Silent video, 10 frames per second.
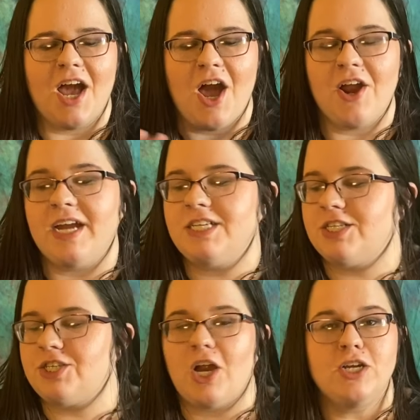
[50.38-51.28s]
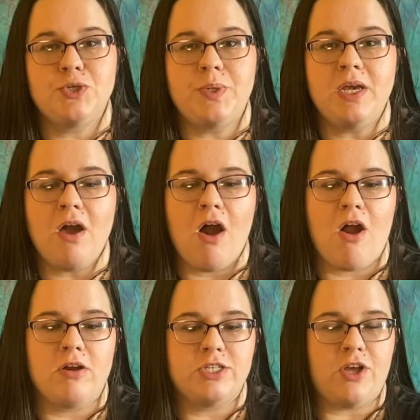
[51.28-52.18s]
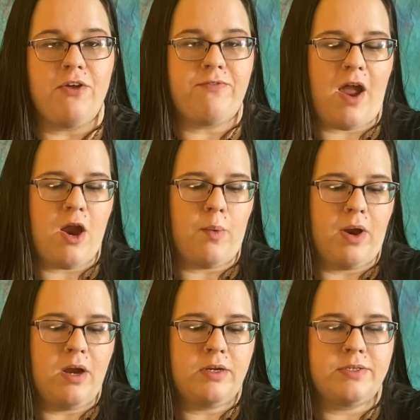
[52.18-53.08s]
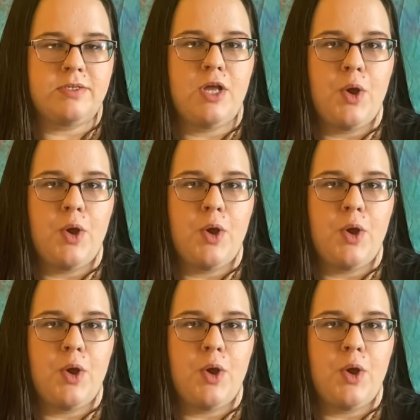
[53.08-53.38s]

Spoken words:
All right, to start doing our salt fireworks,